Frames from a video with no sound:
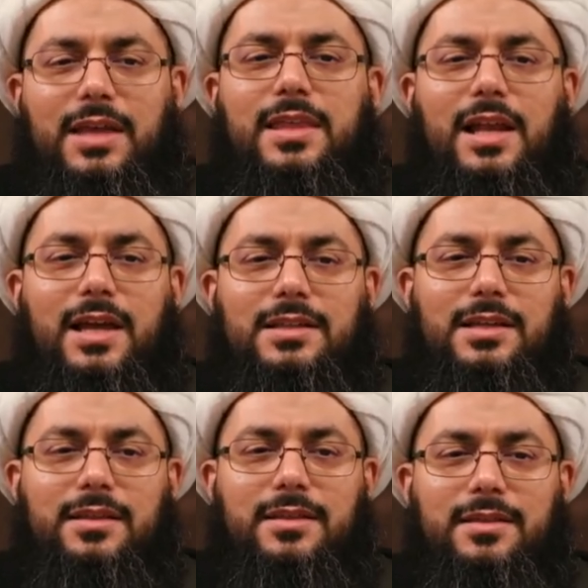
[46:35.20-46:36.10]
the,
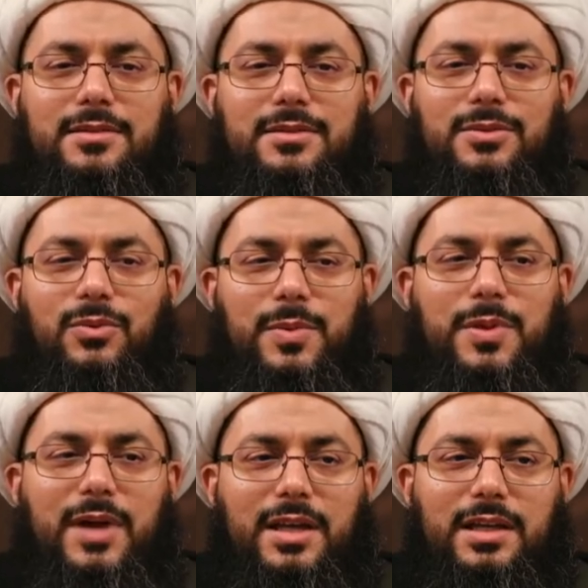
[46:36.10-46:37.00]
the uh, um,
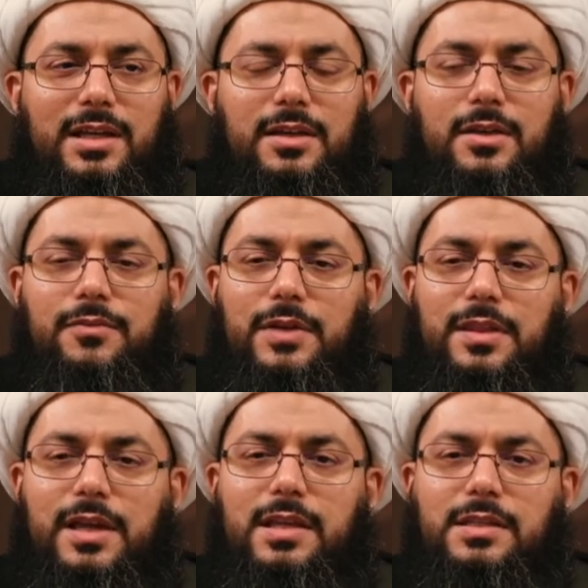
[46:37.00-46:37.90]

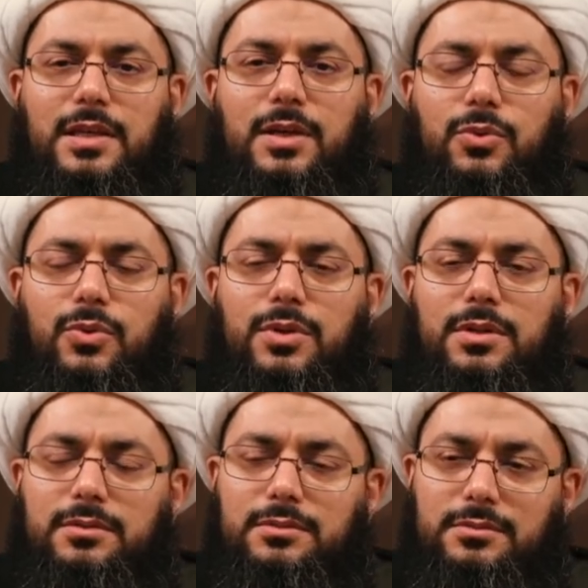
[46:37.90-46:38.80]
explanations that the
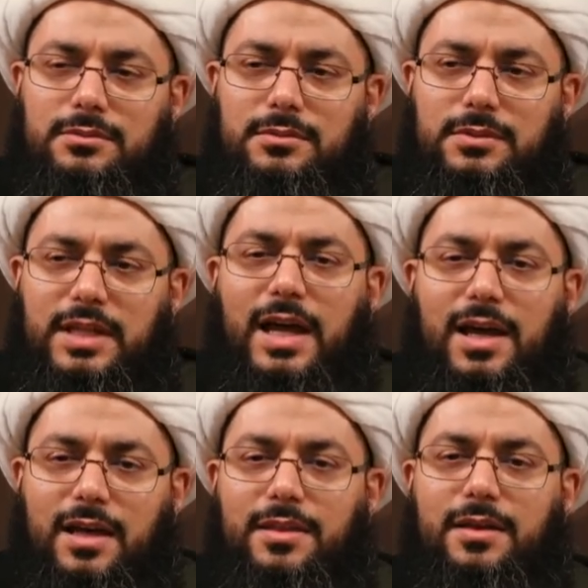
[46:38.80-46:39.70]
Shia have
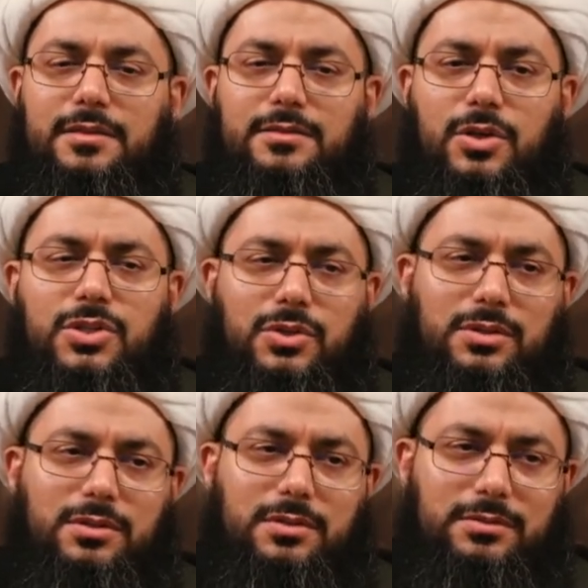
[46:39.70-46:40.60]
provided. That's
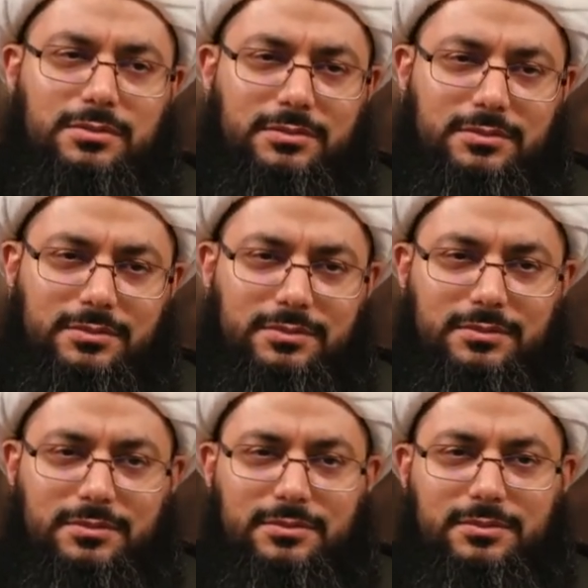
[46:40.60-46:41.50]
why he says,
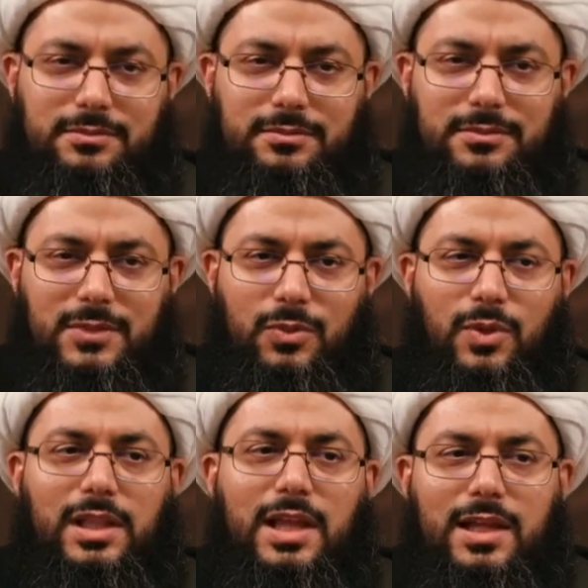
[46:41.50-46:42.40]
do
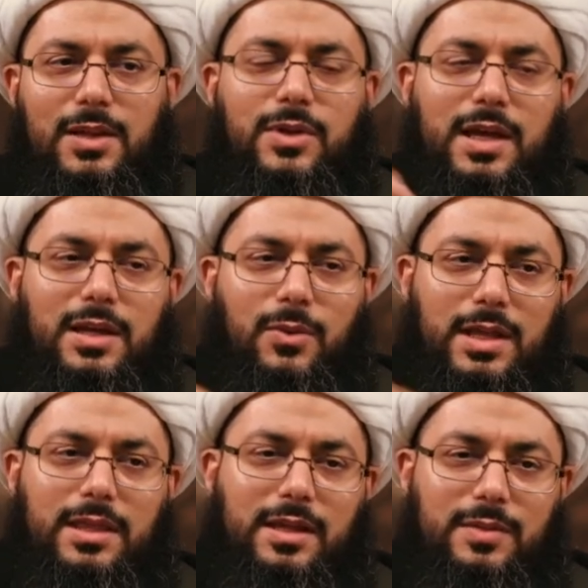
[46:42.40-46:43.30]
not discuss this.
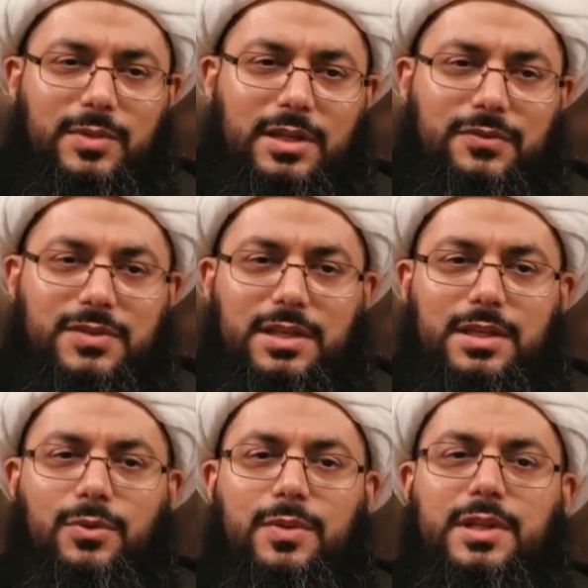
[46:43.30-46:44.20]

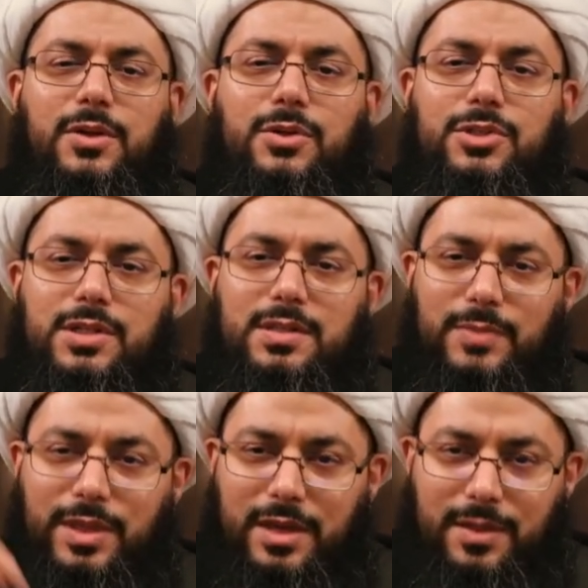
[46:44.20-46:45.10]
And I say,
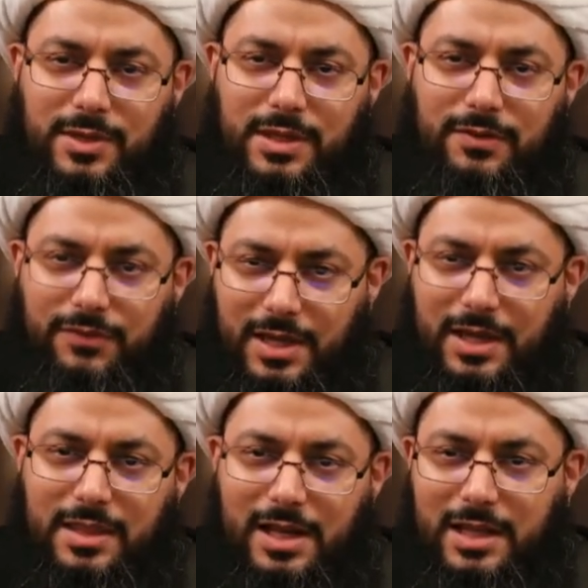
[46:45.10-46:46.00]
by Allah, if
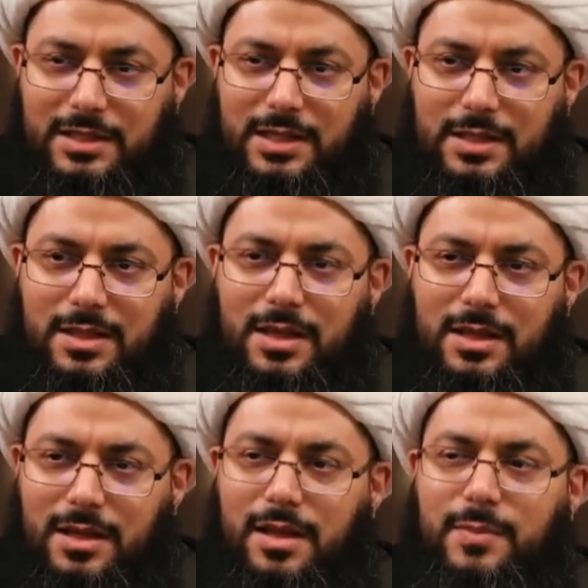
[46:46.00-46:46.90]
he
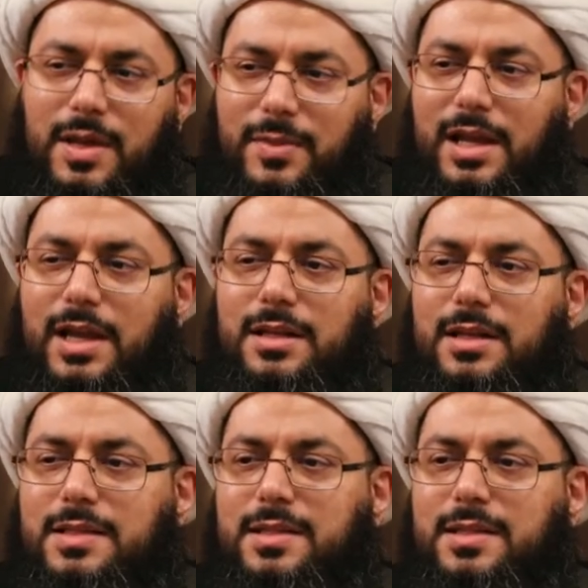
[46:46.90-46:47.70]
was confident about